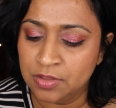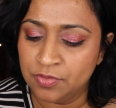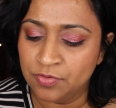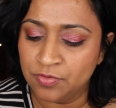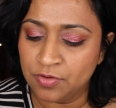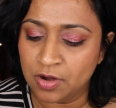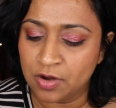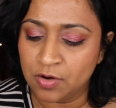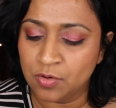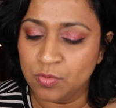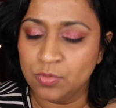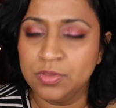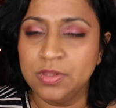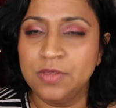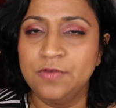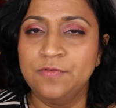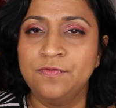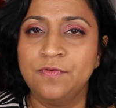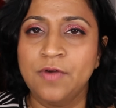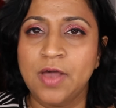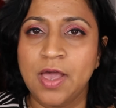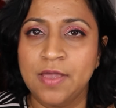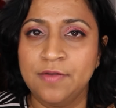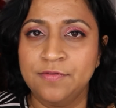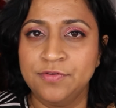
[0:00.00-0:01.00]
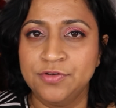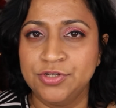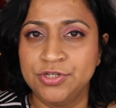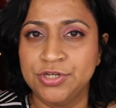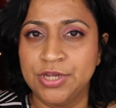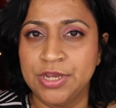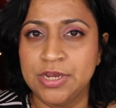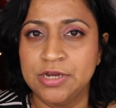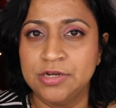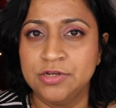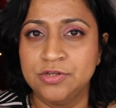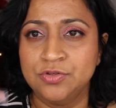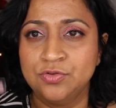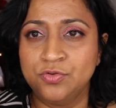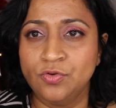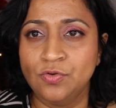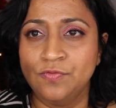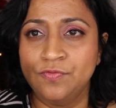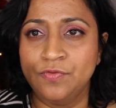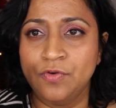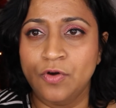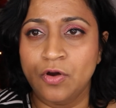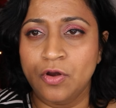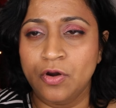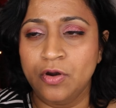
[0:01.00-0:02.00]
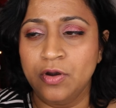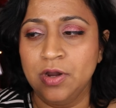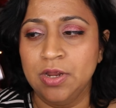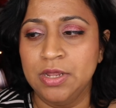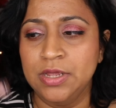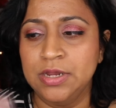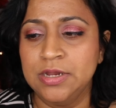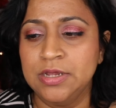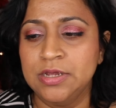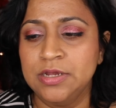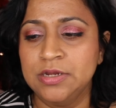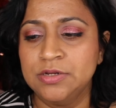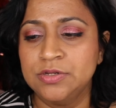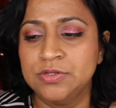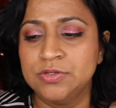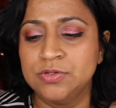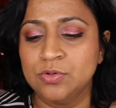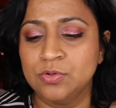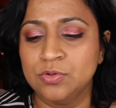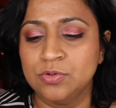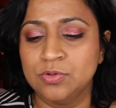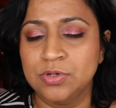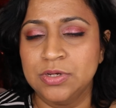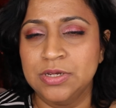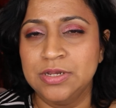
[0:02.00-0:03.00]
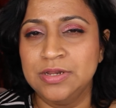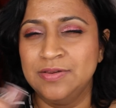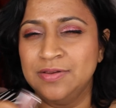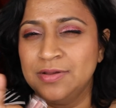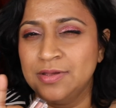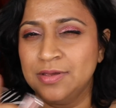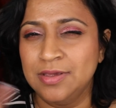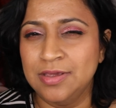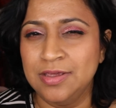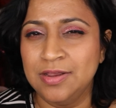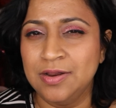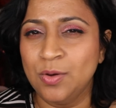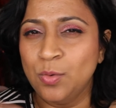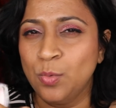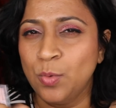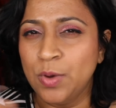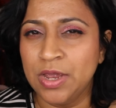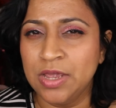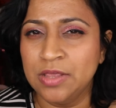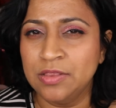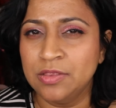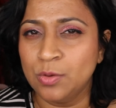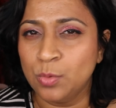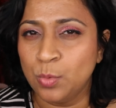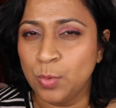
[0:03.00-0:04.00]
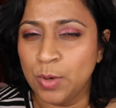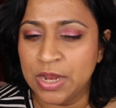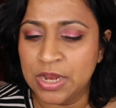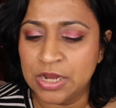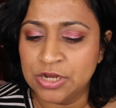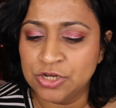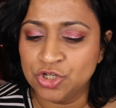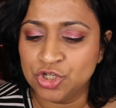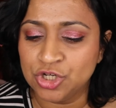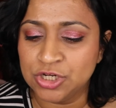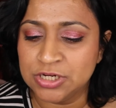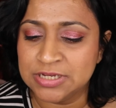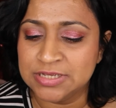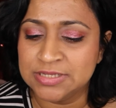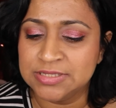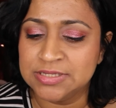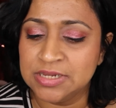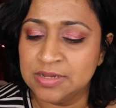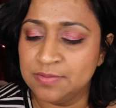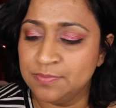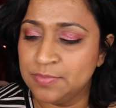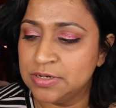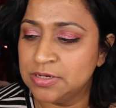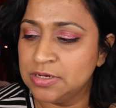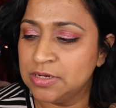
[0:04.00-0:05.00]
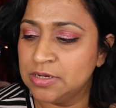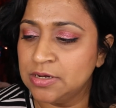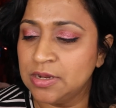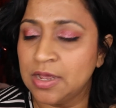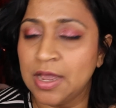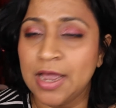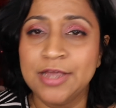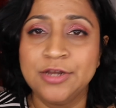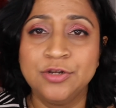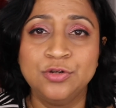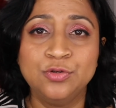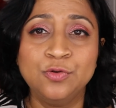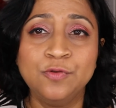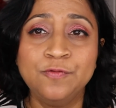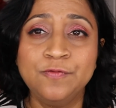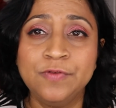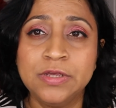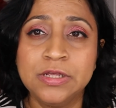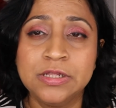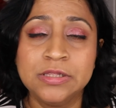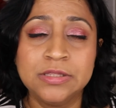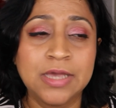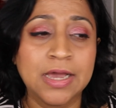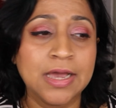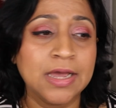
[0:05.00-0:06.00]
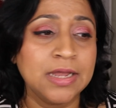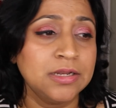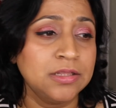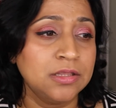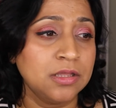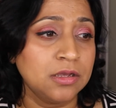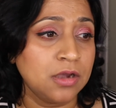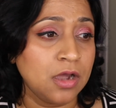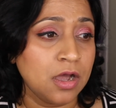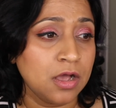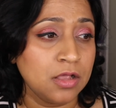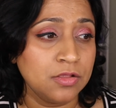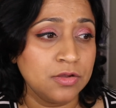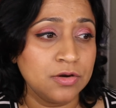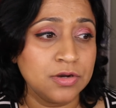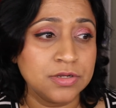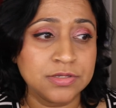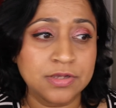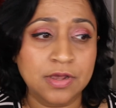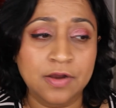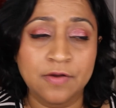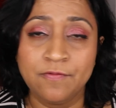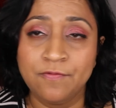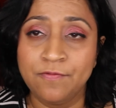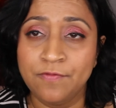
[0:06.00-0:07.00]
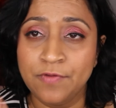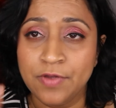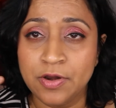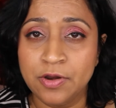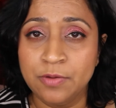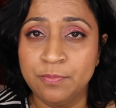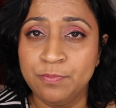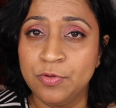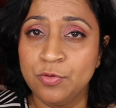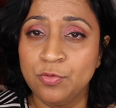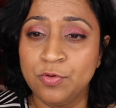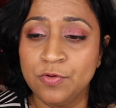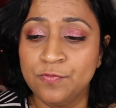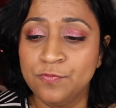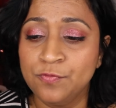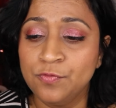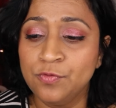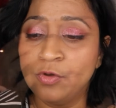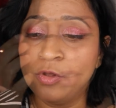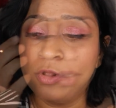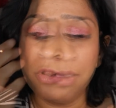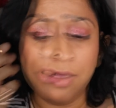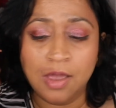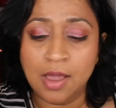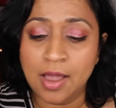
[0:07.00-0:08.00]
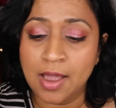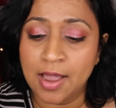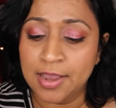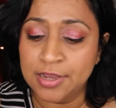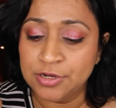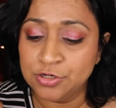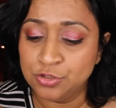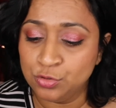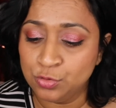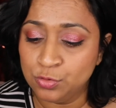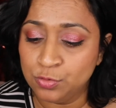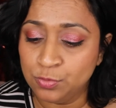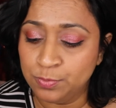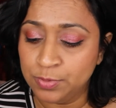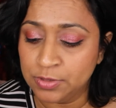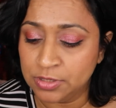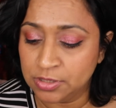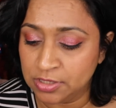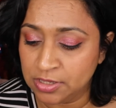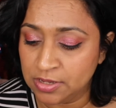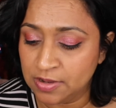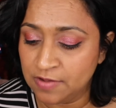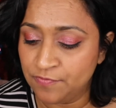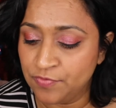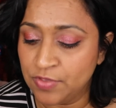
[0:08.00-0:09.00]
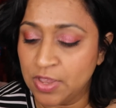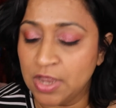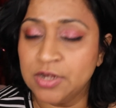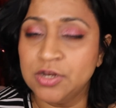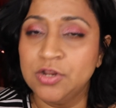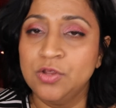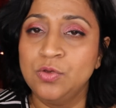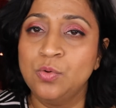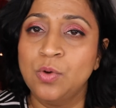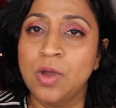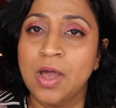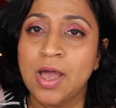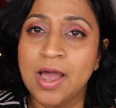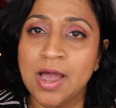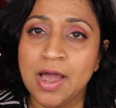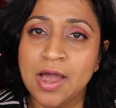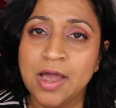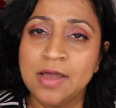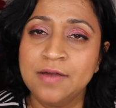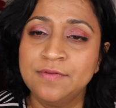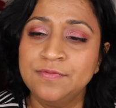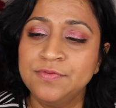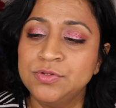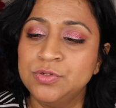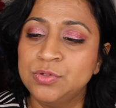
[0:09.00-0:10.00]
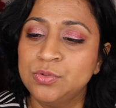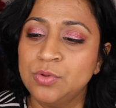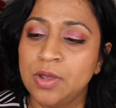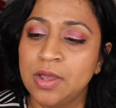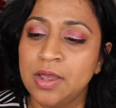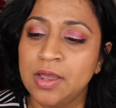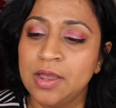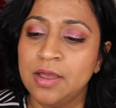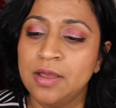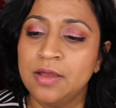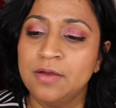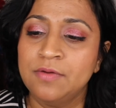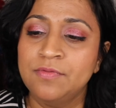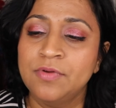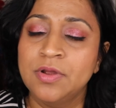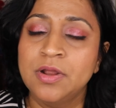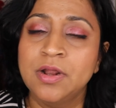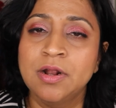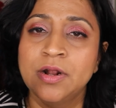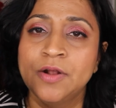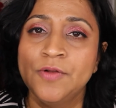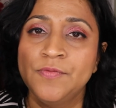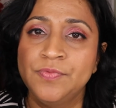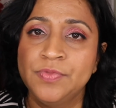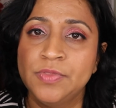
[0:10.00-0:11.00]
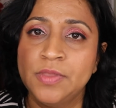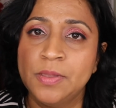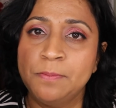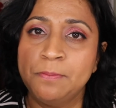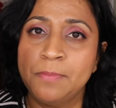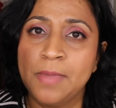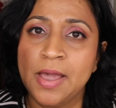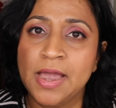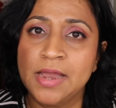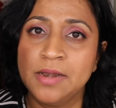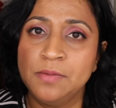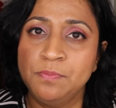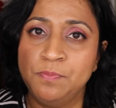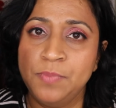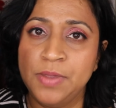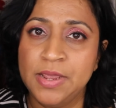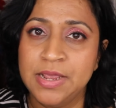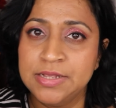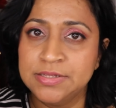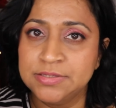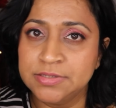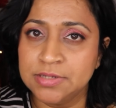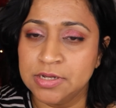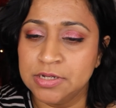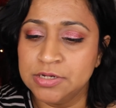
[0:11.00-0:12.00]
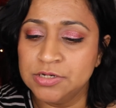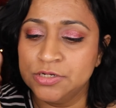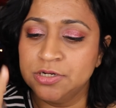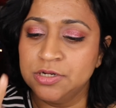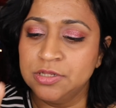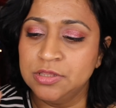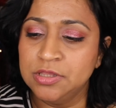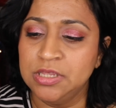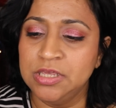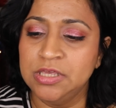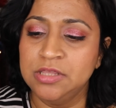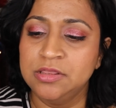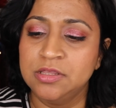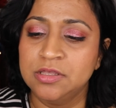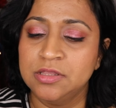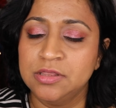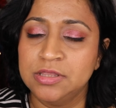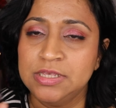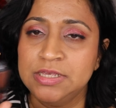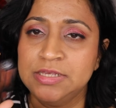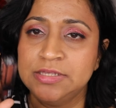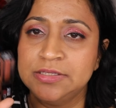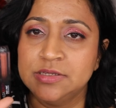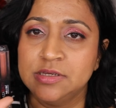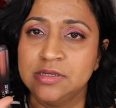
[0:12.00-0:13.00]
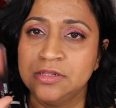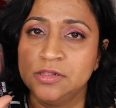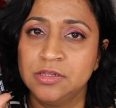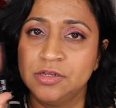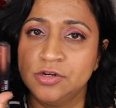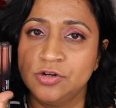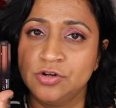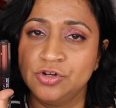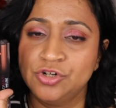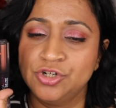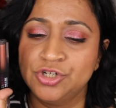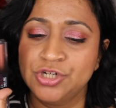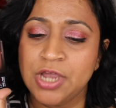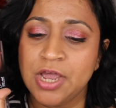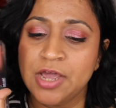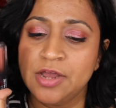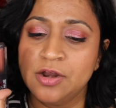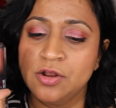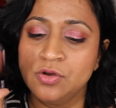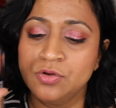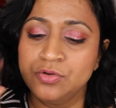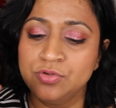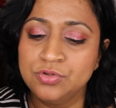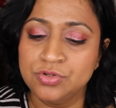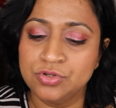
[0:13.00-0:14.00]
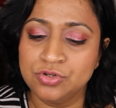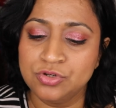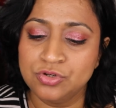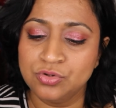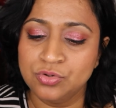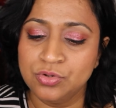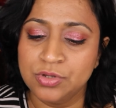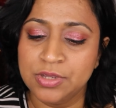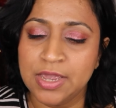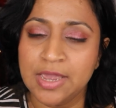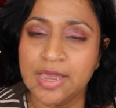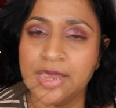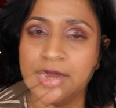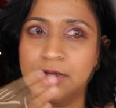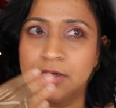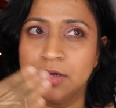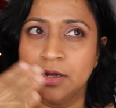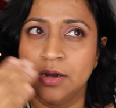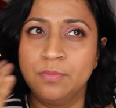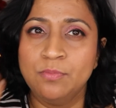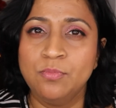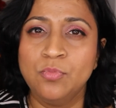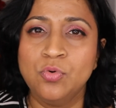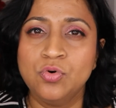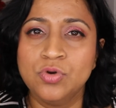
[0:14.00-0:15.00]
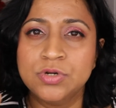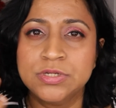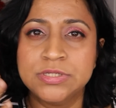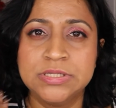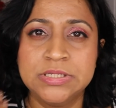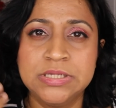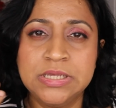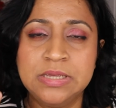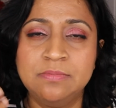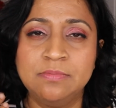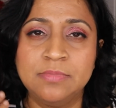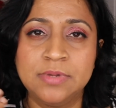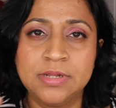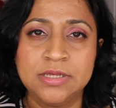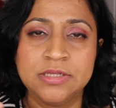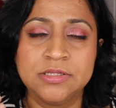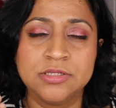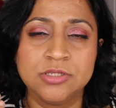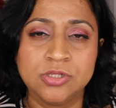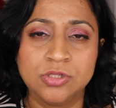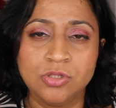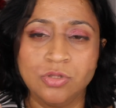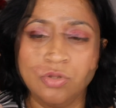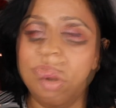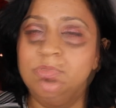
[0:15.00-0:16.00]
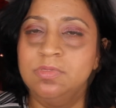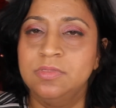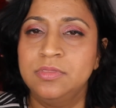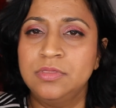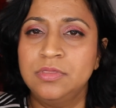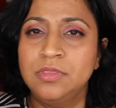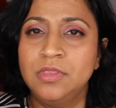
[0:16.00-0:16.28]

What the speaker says: There are only 5 shades so far in it. So in a way, the range is limited. I do feel that the colors are very beautiful. I do believe that you have to have the matte base underneath these glitter shadows to get a more seamless look.